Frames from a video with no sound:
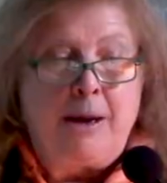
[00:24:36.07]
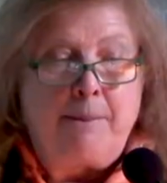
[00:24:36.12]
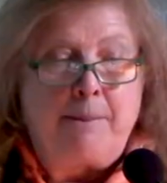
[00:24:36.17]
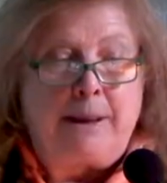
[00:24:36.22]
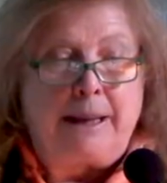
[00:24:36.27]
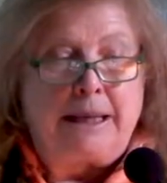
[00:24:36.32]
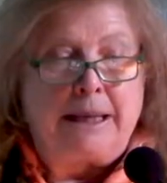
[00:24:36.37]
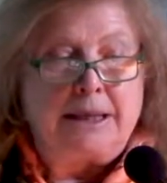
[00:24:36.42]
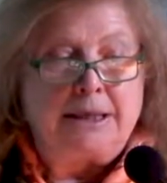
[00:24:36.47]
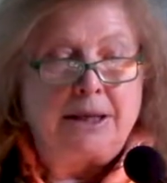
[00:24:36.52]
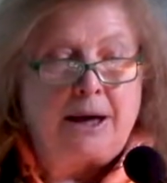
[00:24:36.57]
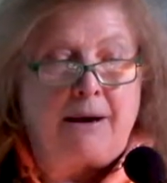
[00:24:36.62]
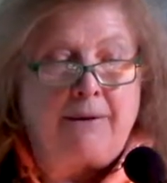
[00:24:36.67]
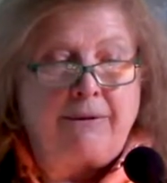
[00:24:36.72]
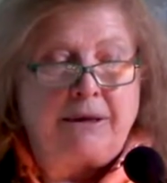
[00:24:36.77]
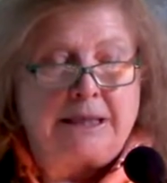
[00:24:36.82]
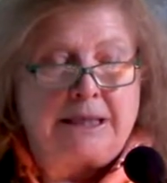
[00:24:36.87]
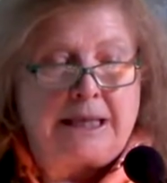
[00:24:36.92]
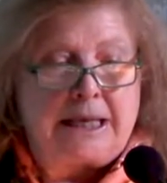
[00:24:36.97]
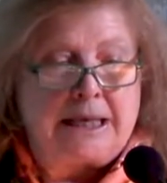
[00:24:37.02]
but it's
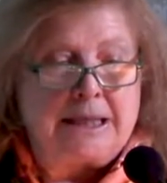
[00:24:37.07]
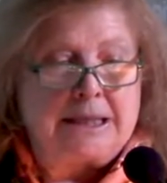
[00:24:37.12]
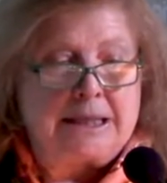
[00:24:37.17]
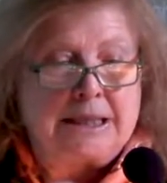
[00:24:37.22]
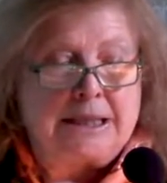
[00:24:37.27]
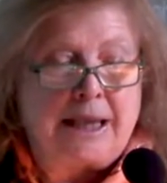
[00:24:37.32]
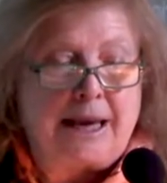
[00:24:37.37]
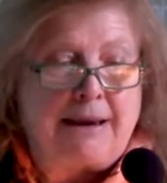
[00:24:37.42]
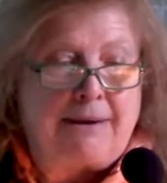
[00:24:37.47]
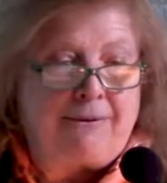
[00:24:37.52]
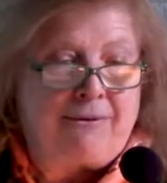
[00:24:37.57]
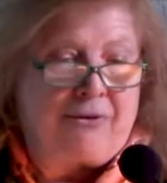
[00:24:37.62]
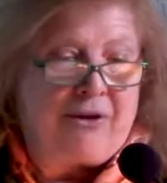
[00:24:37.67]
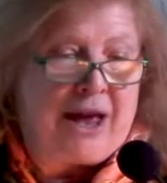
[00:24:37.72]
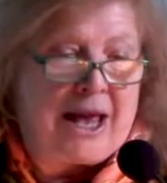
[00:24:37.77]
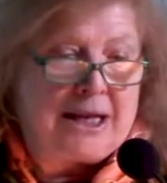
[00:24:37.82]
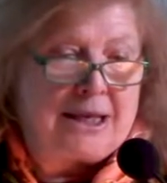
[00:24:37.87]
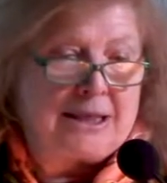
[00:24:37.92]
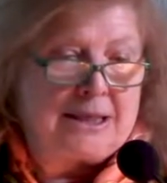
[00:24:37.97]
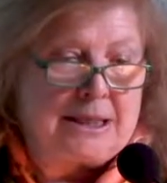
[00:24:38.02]
obviously a slight
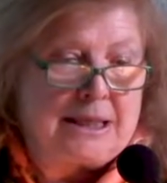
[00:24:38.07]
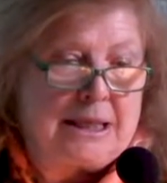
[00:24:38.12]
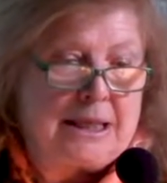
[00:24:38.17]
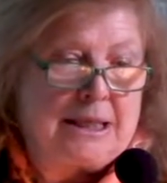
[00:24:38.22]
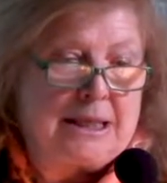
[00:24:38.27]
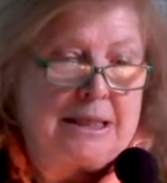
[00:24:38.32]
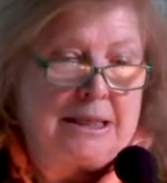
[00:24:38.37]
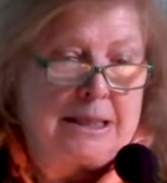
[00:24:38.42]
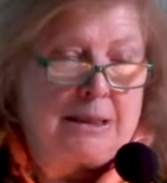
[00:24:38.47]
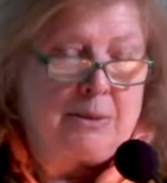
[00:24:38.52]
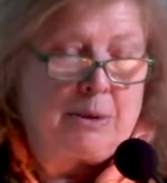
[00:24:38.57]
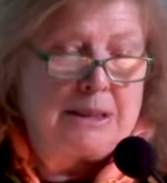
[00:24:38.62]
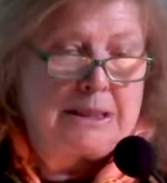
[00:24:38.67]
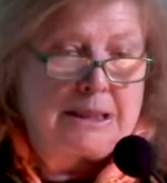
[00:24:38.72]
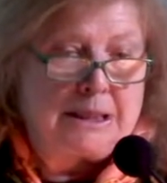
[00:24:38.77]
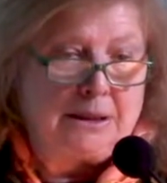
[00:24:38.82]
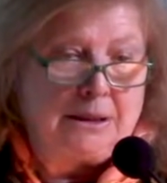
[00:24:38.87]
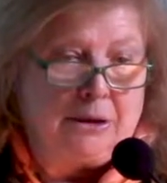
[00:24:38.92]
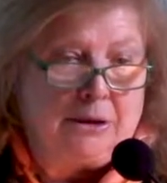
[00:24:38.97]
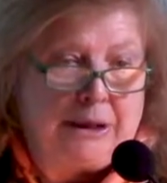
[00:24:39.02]
fantasy because he
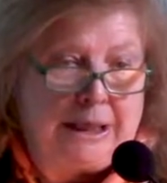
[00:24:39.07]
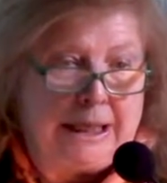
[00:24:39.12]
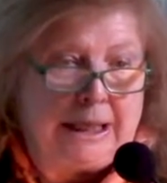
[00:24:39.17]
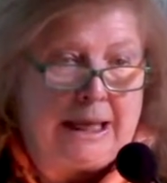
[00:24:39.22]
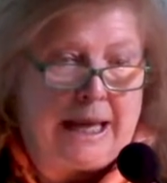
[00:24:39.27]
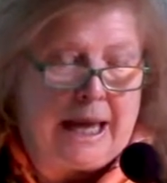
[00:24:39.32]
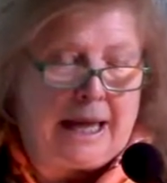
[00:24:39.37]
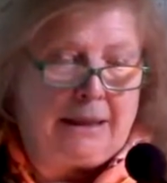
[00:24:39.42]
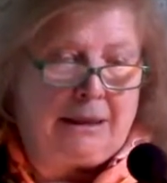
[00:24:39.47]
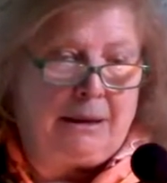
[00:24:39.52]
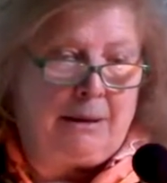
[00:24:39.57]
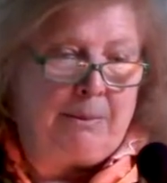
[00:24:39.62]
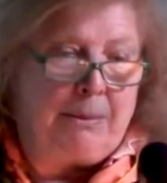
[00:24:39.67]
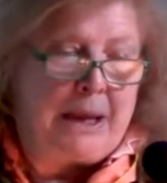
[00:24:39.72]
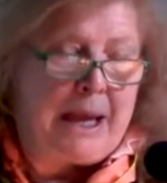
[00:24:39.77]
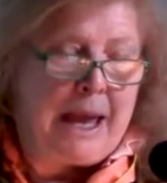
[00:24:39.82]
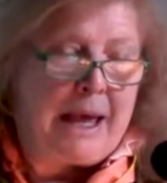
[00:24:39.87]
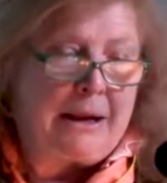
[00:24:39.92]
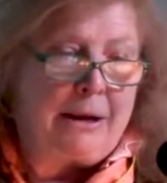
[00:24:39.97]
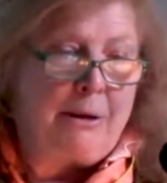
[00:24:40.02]
wasn't looking at the
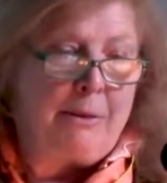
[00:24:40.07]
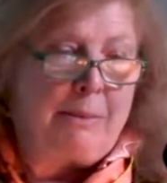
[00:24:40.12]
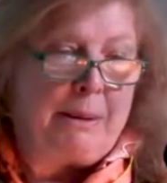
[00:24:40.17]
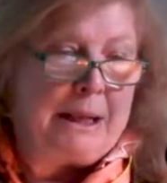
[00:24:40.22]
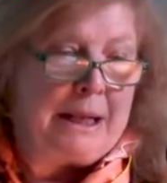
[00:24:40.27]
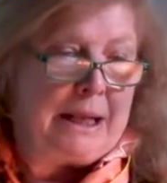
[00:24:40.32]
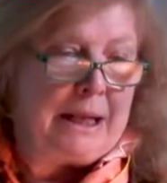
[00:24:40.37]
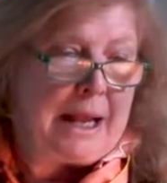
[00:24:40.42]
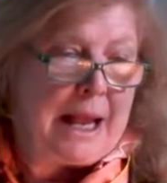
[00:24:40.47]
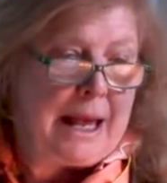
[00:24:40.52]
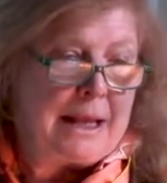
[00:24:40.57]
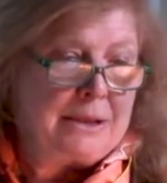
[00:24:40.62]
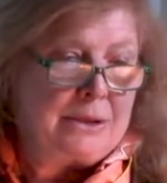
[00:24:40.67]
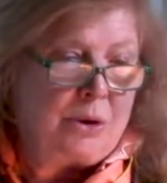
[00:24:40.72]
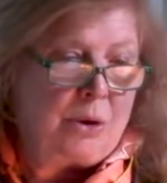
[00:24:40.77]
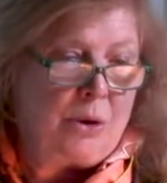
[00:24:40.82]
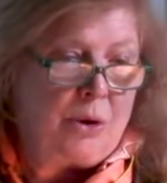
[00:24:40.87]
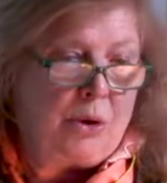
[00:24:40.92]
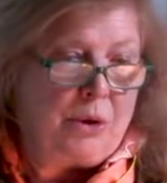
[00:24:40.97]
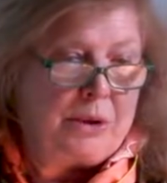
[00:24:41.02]
piano, but it has
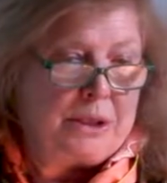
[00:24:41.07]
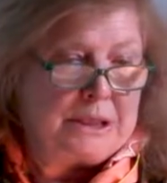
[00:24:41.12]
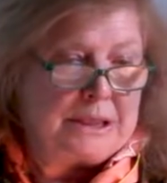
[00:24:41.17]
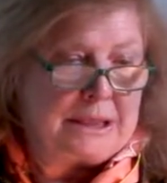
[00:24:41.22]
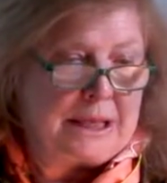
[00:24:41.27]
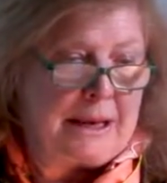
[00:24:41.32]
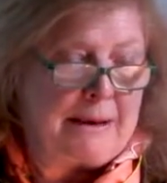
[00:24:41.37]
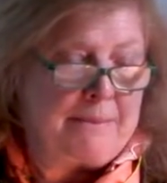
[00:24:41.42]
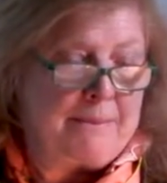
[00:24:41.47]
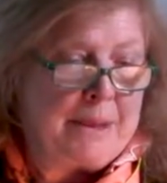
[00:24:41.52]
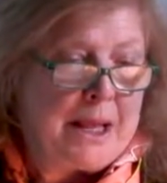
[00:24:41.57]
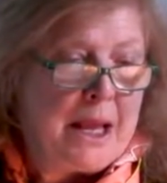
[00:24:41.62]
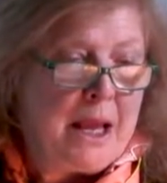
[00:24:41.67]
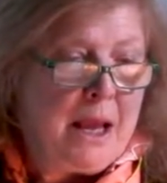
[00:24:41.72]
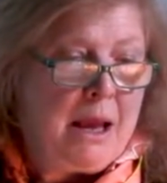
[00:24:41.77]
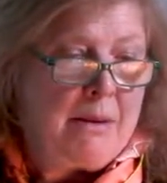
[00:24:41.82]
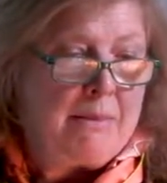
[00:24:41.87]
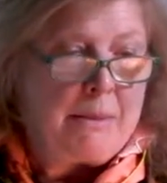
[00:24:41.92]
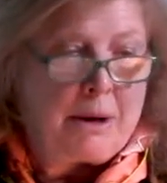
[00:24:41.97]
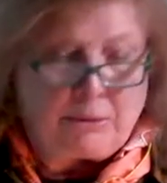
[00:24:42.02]
all the same
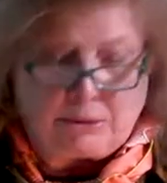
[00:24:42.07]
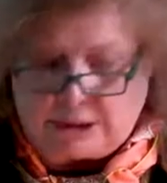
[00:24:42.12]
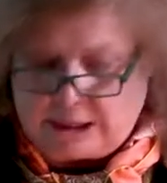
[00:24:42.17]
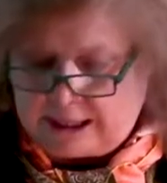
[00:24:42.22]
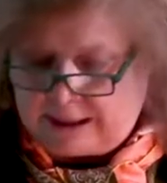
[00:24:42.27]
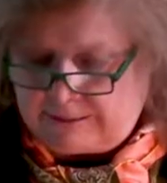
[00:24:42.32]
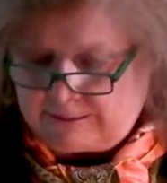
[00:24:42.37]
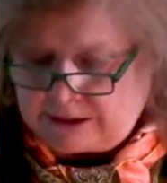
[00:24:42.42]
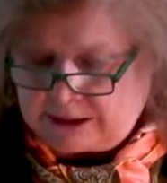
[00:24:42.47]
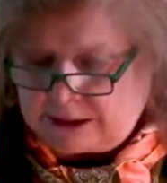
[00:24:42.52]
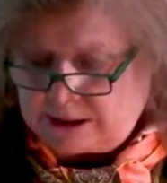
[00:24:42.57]
motifs.